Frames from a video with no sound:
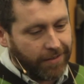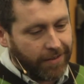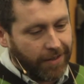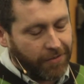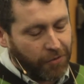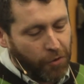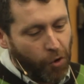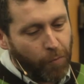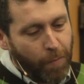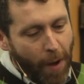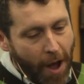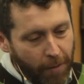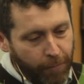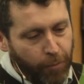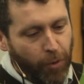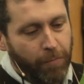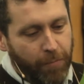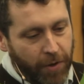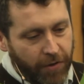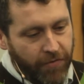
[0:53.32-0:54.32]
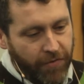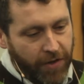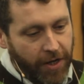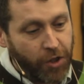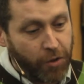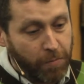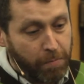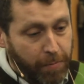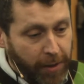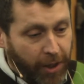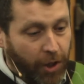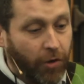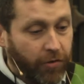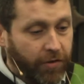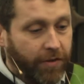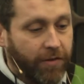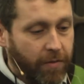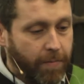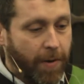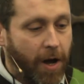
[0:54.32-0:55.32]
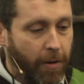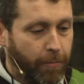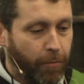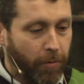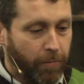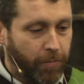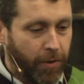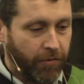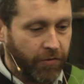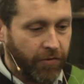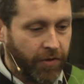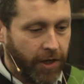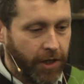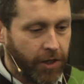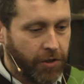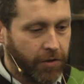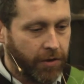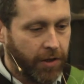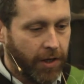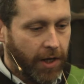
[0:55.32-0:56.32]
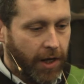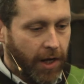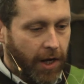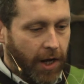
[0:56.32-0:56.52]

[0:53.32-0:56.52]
It's called PowerPoint presentation because it's a PowerPoint presentation.